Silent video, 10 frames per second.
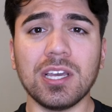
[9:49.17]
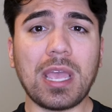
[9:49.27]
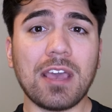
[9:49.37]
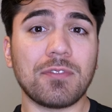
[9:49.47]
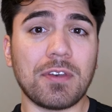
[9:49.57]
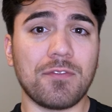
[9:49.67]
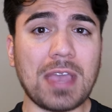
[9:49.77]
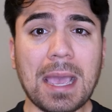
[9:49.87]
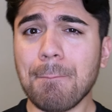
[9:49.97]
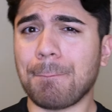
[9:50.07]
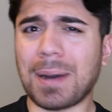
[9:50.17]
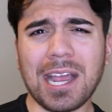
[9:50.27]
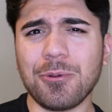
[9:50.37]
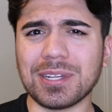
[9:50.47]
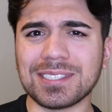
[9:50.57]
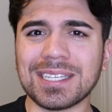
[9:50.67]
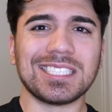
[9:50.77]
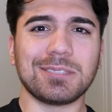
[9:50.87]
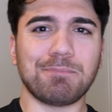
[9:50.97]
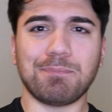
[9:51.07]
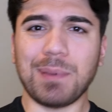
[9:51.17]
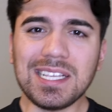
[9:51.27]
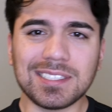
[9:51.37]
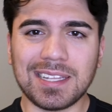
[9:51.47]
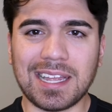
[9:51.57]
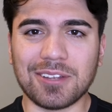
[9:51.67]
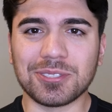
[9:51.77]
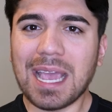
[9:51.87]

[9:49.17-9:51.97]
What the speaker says: We have vampirates, space clowns,